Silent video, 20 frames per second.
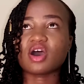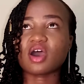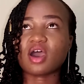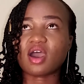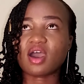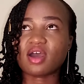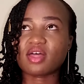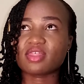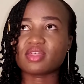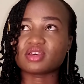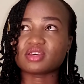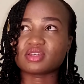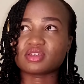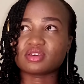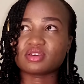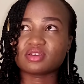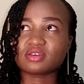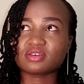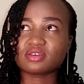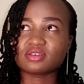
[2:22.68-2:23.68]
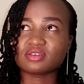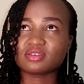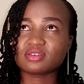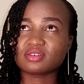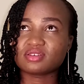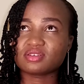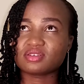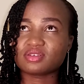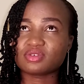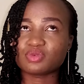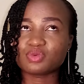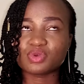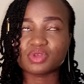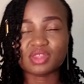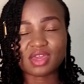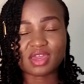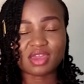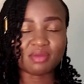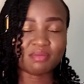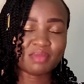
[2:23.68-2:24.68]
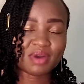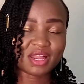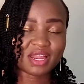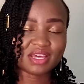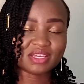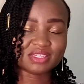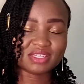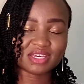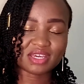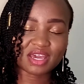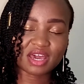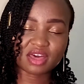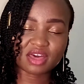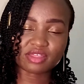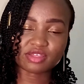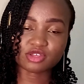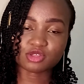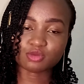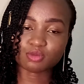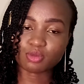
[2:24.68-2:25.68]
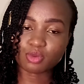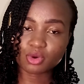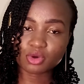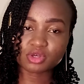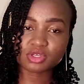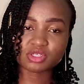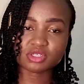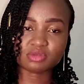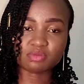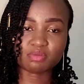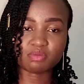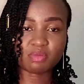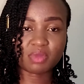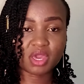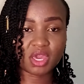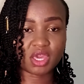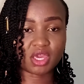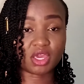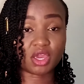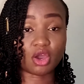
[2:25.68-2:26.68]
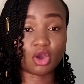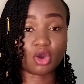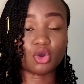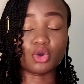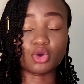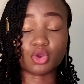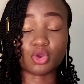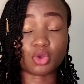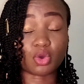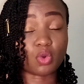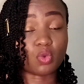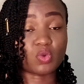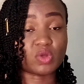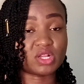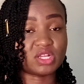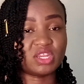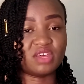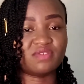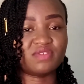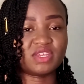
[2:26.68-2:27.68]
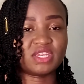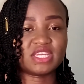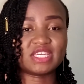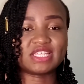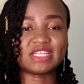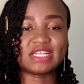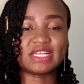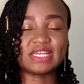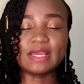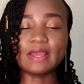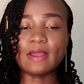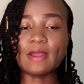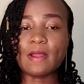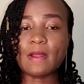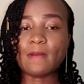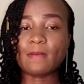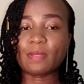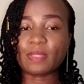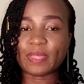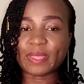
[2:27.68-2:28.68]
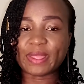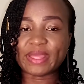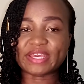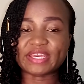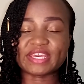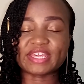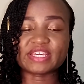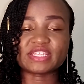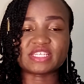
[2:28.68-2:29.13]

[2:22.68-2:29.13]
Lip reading: other with the imbalancing other spokes may or will definitely get